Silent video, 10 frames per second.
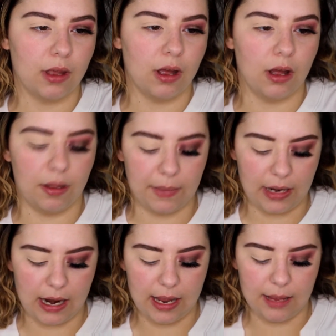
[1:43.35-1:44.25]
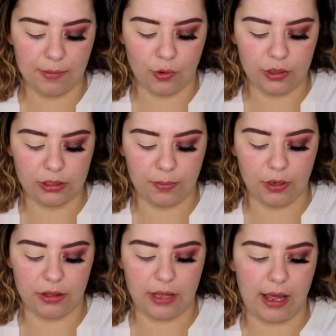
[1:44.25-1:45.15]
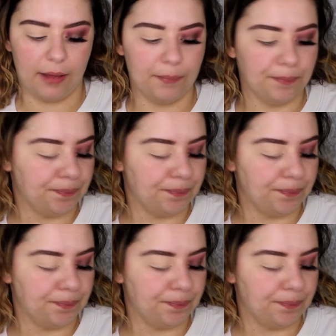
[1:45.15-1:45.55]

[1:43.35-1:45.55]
And I am going to put that